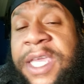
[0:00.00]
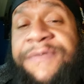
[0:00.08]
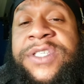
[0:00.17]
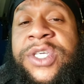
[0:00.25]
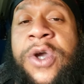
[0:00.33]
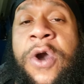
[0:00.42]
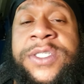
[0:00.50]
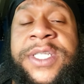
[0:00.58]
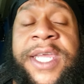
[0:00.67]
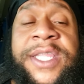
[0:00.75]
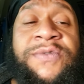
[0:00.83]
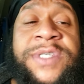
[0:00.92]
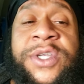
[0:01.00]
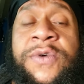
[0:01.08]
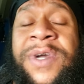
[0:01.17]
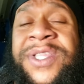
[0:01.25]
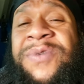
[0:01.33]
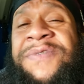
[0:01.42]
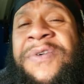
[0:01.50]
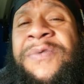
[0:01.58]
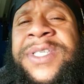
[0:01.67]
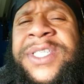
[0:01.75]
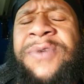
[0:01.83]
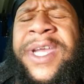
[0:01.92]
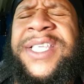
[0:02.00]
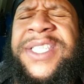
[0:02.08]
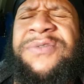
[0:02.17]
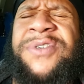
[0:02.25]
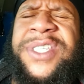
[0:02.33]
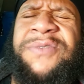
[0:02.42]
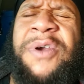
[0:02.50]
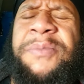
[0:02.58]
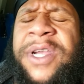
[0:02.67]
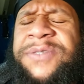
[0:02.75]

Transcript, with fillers: Give us a call today 301 341 0800.